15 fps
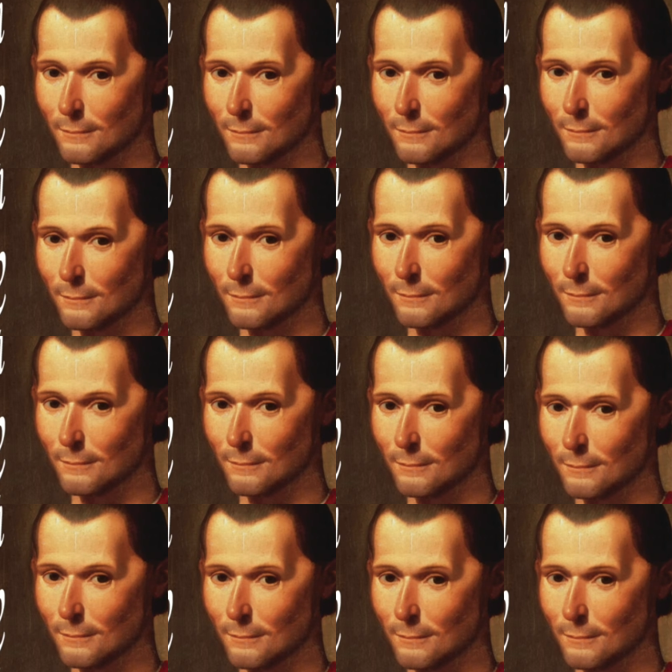
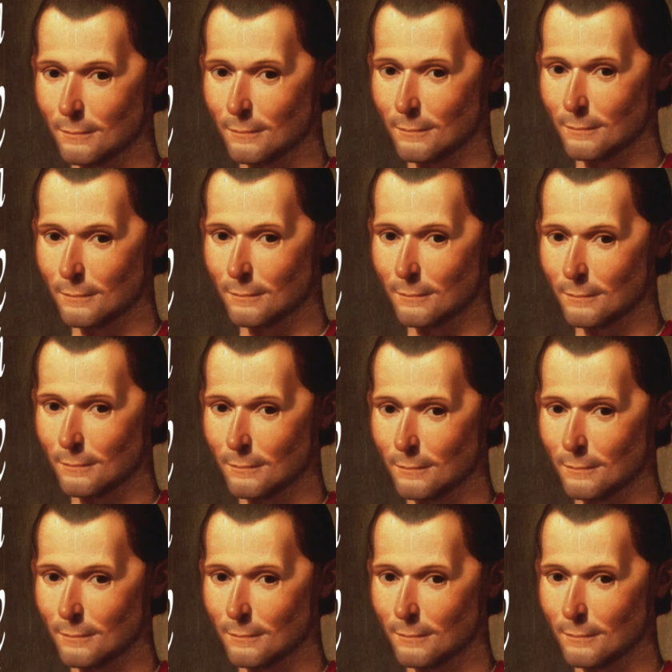Nobody speaks.